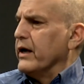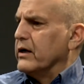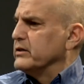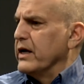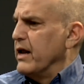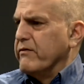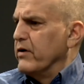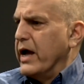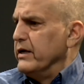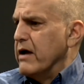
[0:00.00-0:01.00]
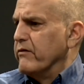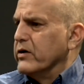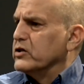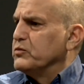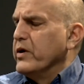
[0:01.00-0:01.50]
Because I never had never
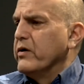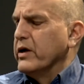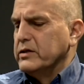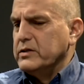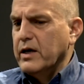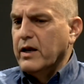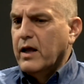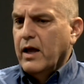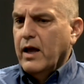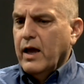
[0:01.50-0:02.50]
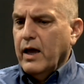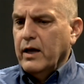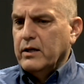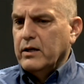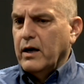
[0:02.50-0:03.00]
experienced it,
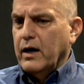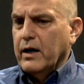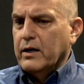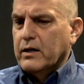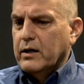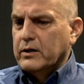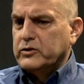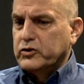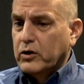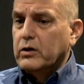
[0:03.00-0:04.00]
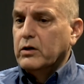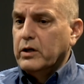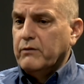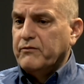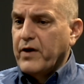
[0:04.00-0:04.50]
and I uh, certainly
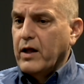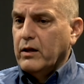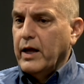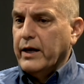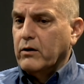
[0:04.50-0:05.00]
felt like